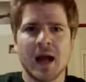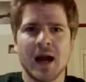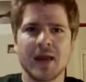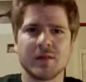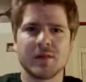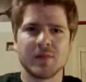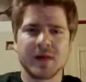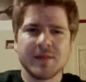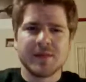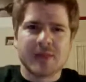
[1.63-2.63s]
Hi there,
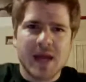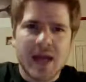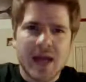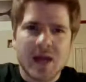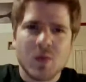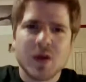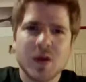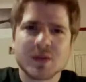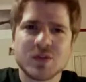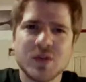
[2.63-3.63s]
everybody, and
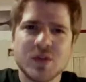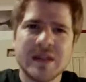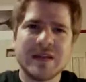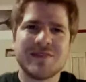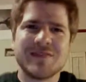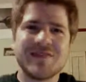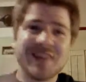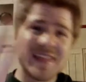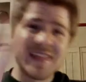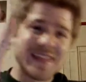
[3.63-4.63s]
welcome to the
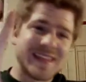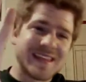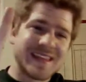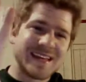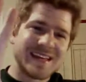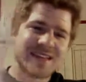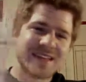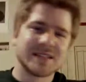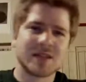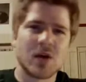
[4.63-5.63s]
fifth
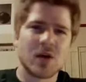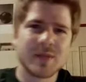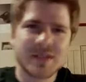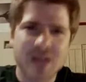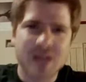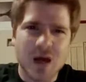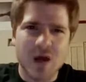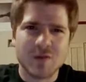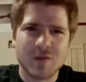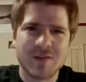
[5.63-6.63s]
installment
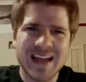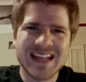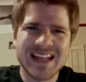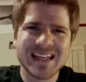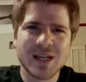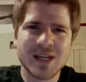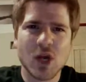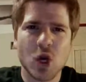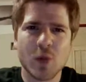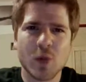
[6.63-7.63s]
of Ending
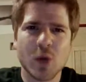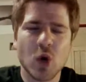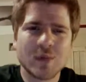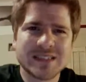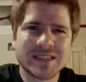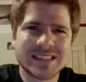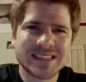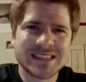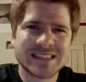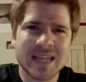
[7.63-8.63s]
Urban
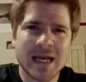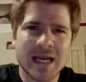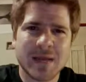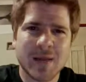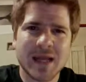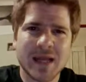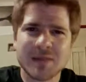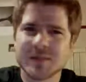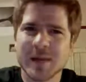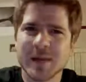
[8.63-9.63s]
Homelessness. My
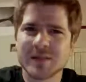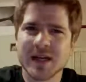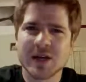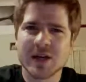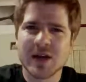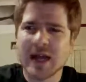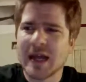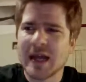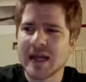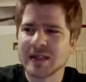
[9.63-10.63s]
name is Pep Decker,
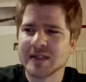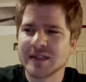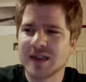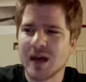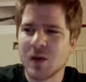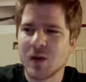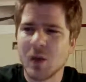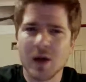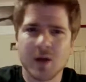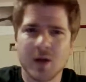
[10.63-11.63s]
and
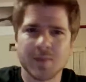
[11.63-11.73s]
welcome.